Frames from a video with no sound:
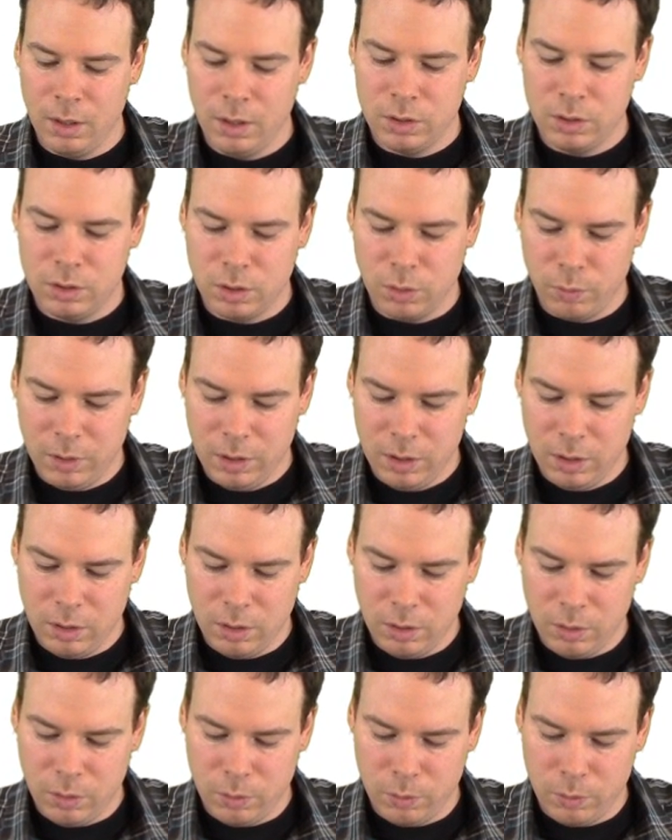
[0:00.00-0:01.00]
So we
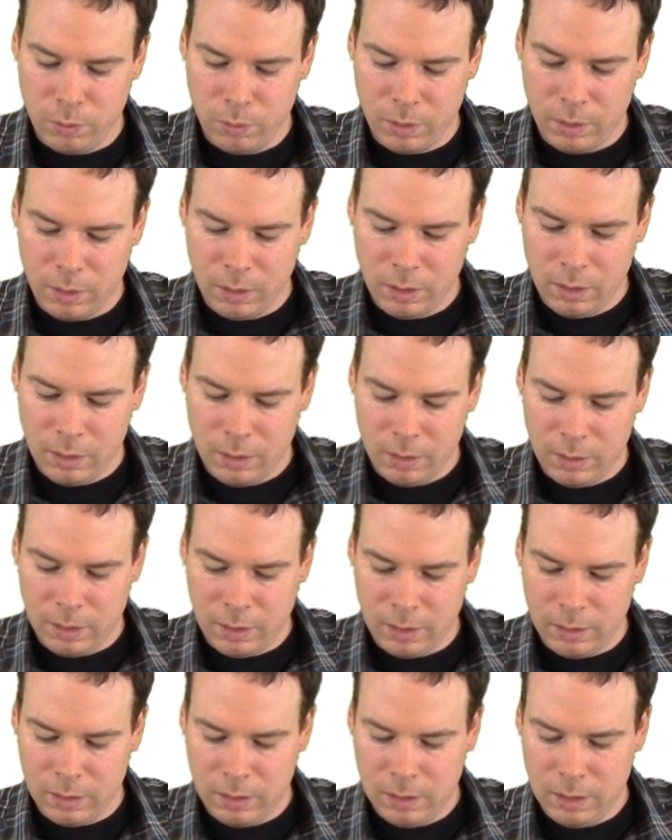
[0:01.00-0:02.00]
know
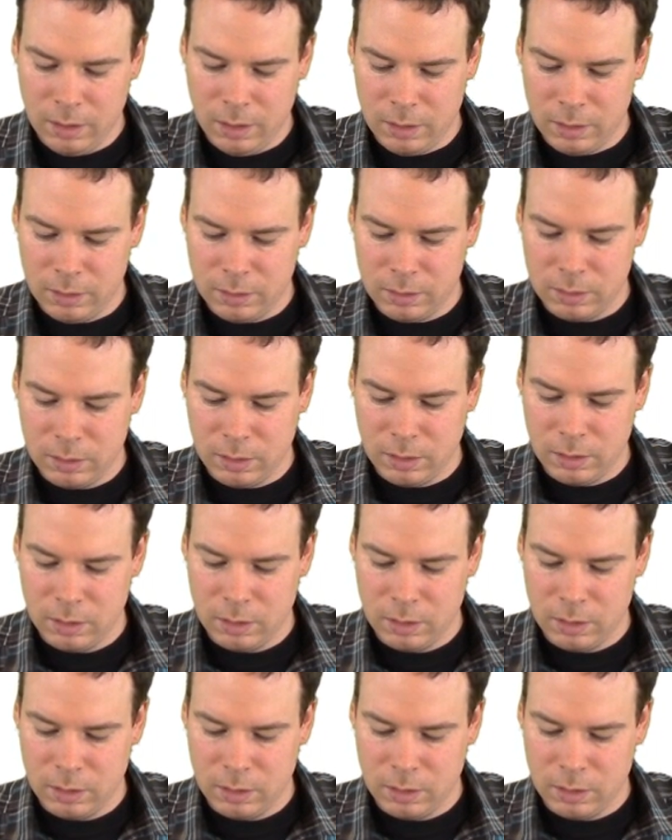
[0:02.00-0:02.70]
that this